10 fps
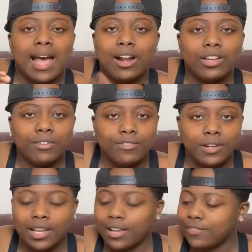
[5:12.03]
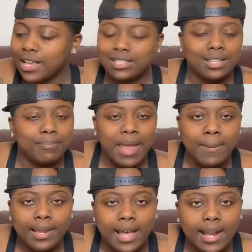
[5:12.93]
I don't give a fuck if that's the
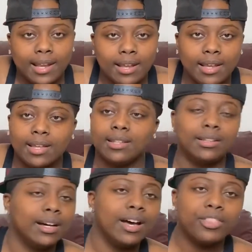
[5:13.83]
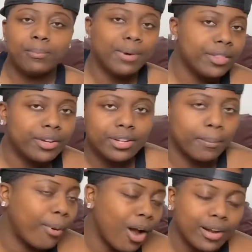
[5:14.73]
baby daddy, the other mother, the
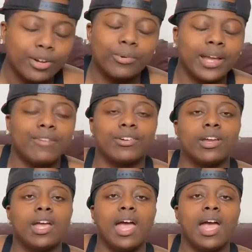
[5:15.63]
partner, whatever.